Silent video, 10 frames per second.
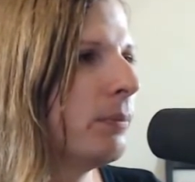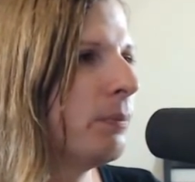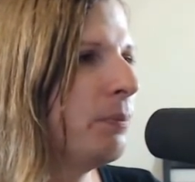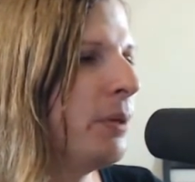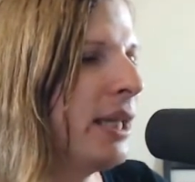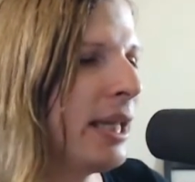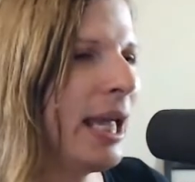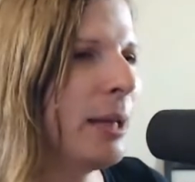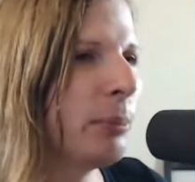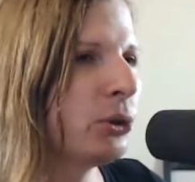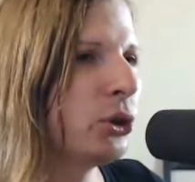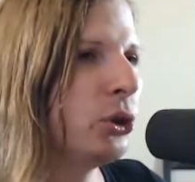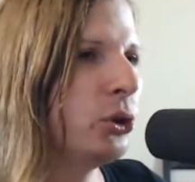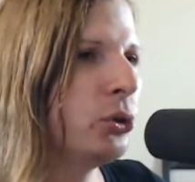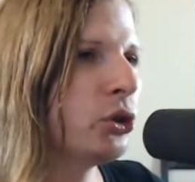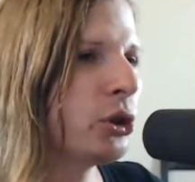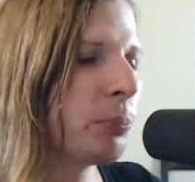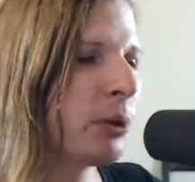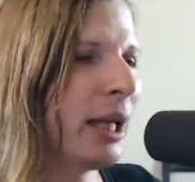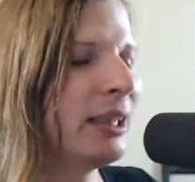being able to
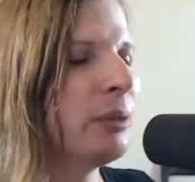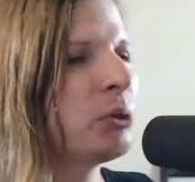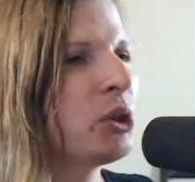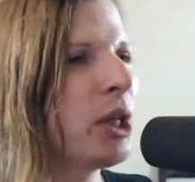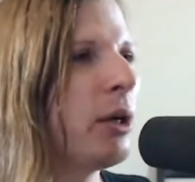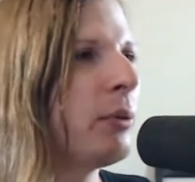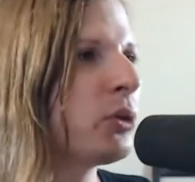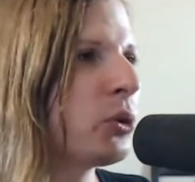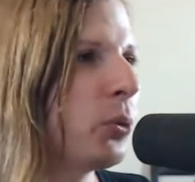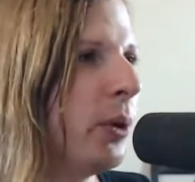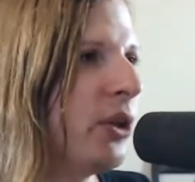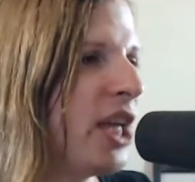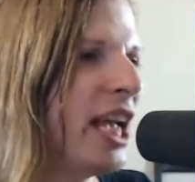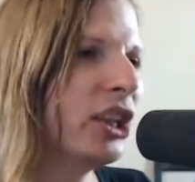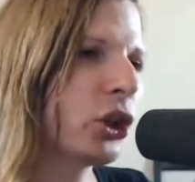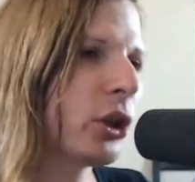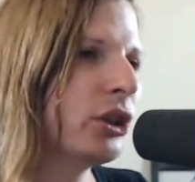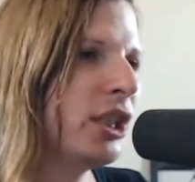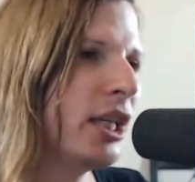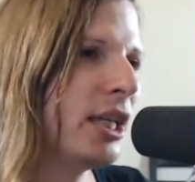supply themselves with
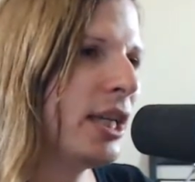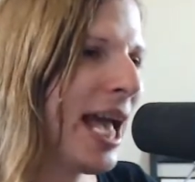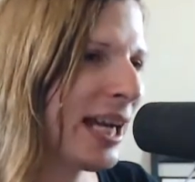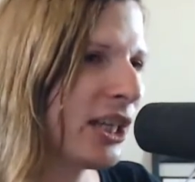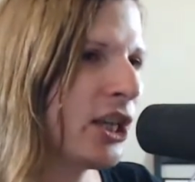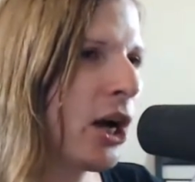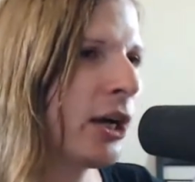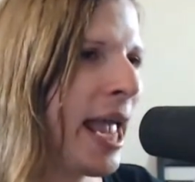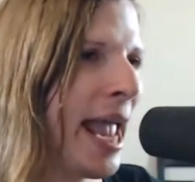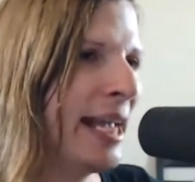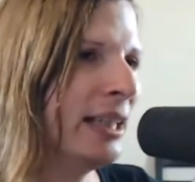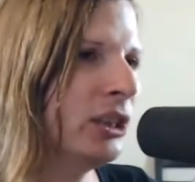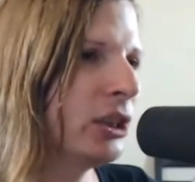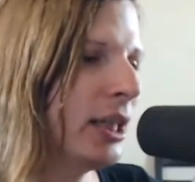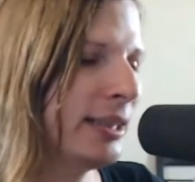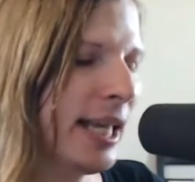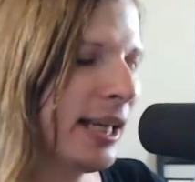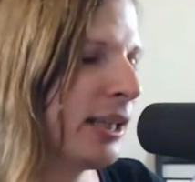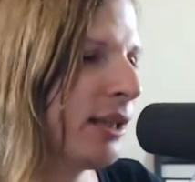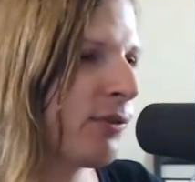HRT at a young age and
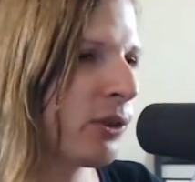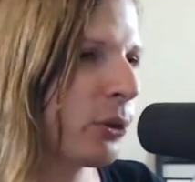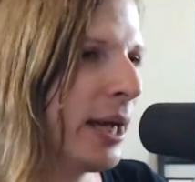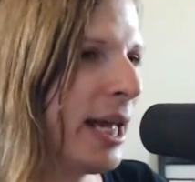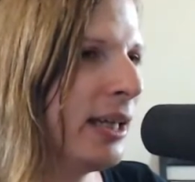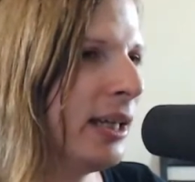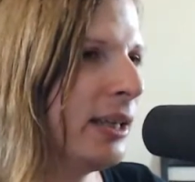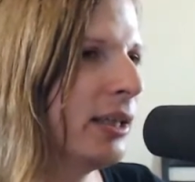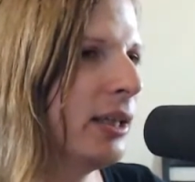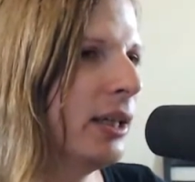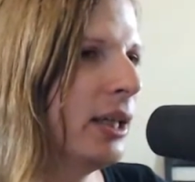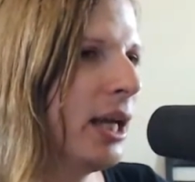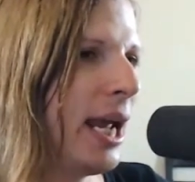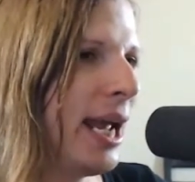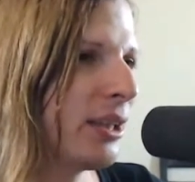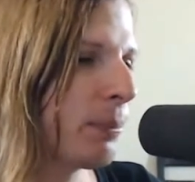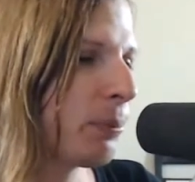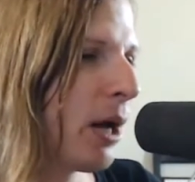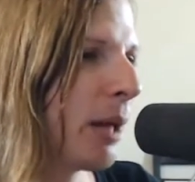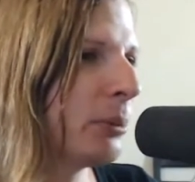taking it for granted. And the
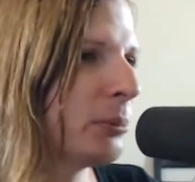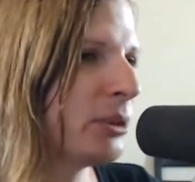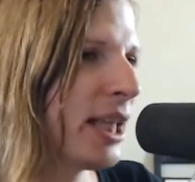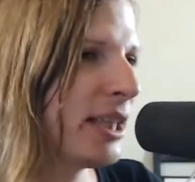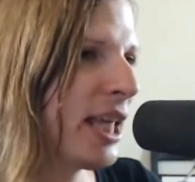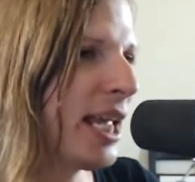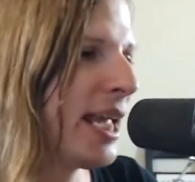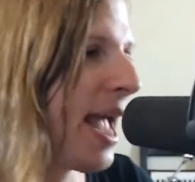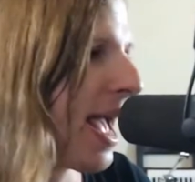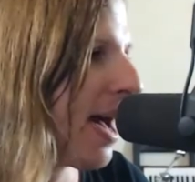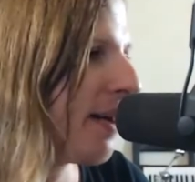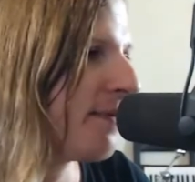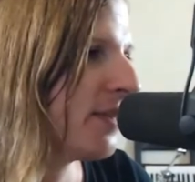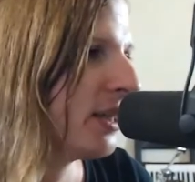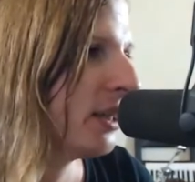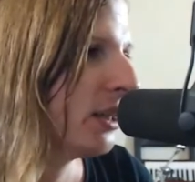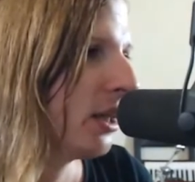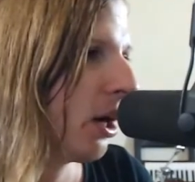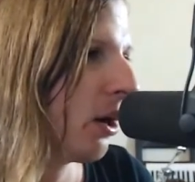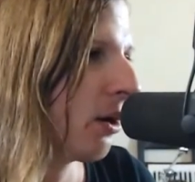problems that they have
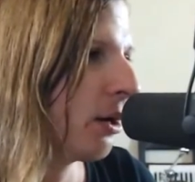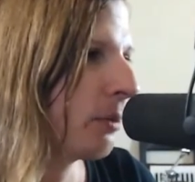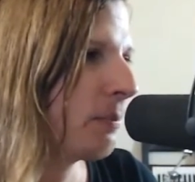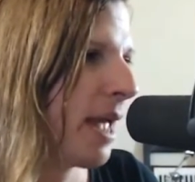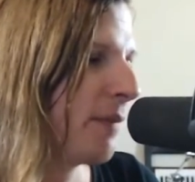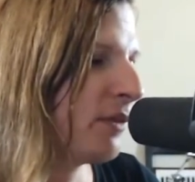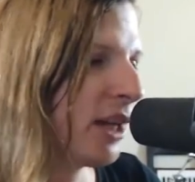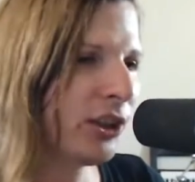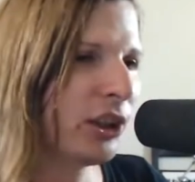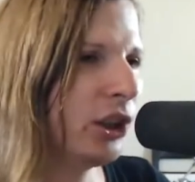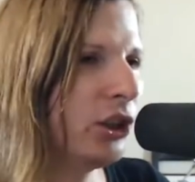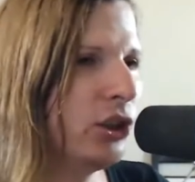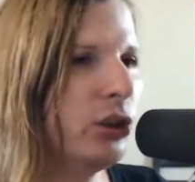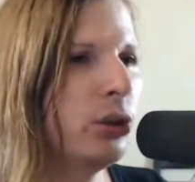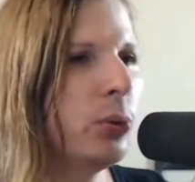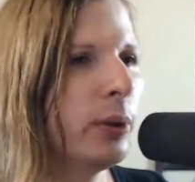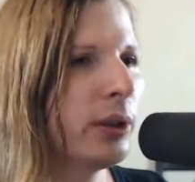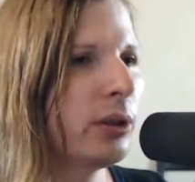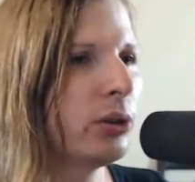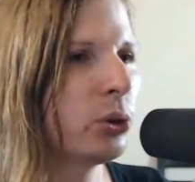nothing to do with
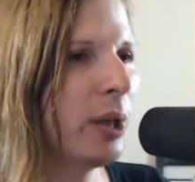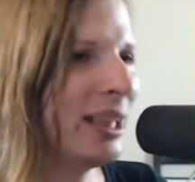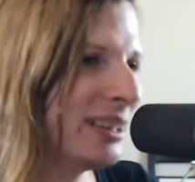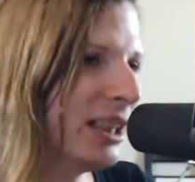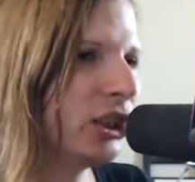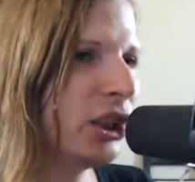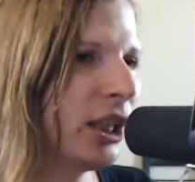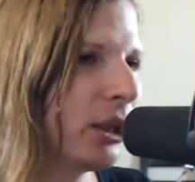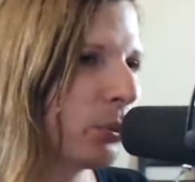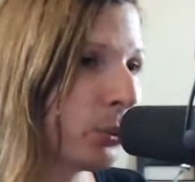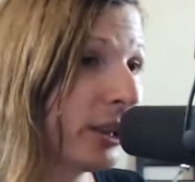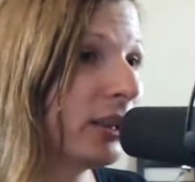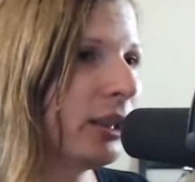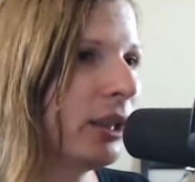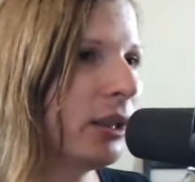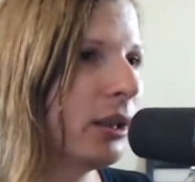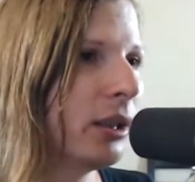transitioning, really.